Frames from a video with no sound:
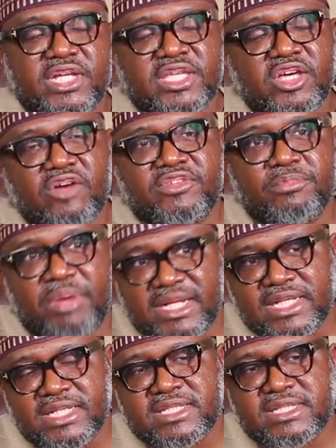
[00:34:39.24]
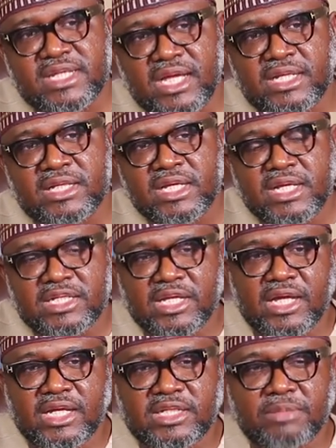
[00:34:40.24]
take care of the partners and
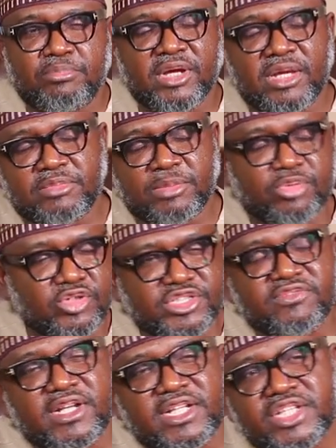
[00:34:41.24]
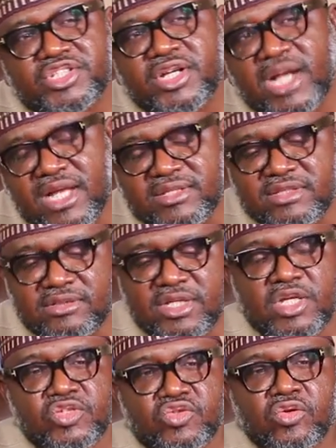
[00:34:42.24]
the project validation council.
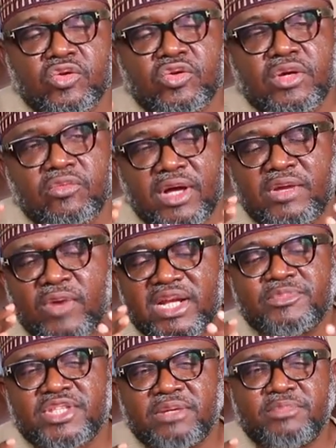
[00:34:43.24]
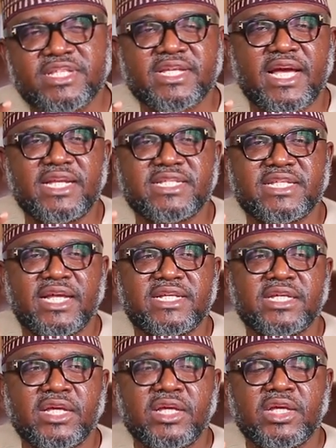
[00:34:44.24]
So what I'm saying basically is
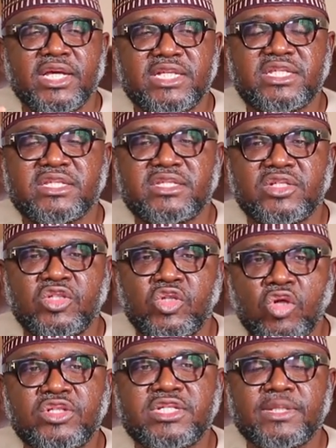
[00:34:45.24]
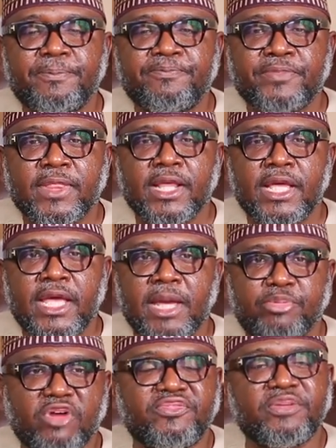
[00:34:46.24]
that it is not a
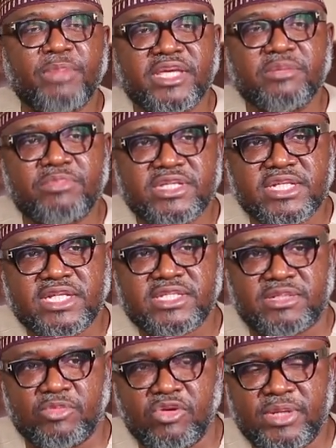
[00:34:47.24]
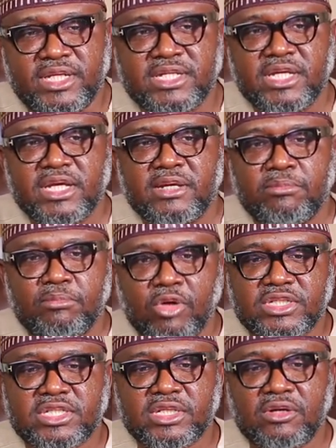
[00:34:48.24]
profit-making business at the moment,
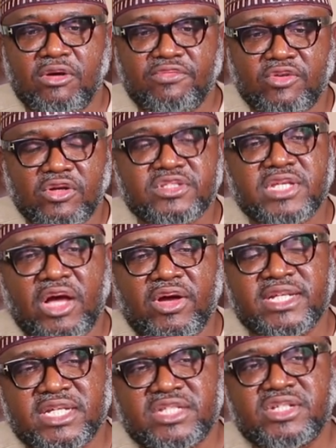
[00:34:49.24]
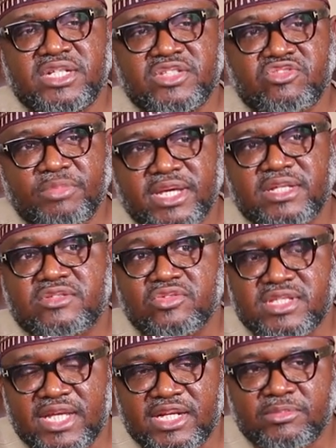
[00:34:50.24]
but of course our intention is to make it
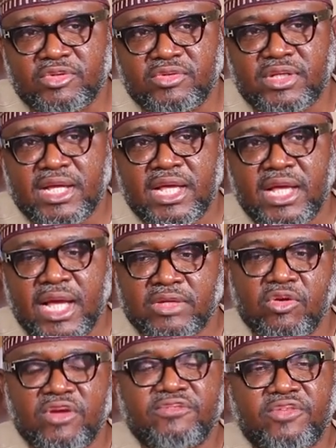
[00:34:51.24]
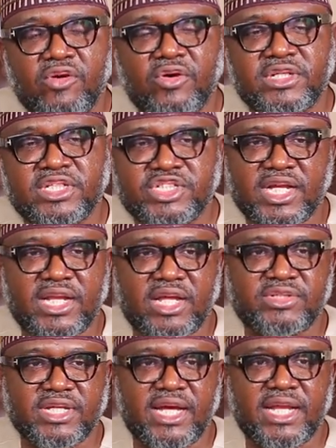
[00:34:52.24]
sustainable, and going forward,
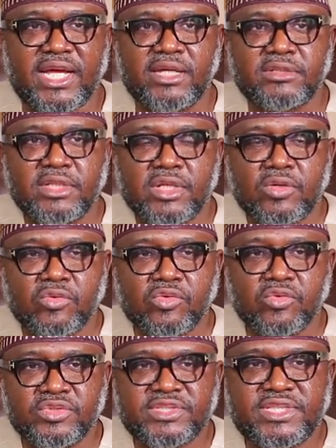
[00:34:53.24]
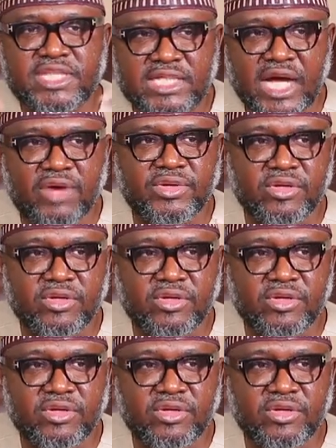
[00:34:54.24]
inshallah ta'ala, we'll see how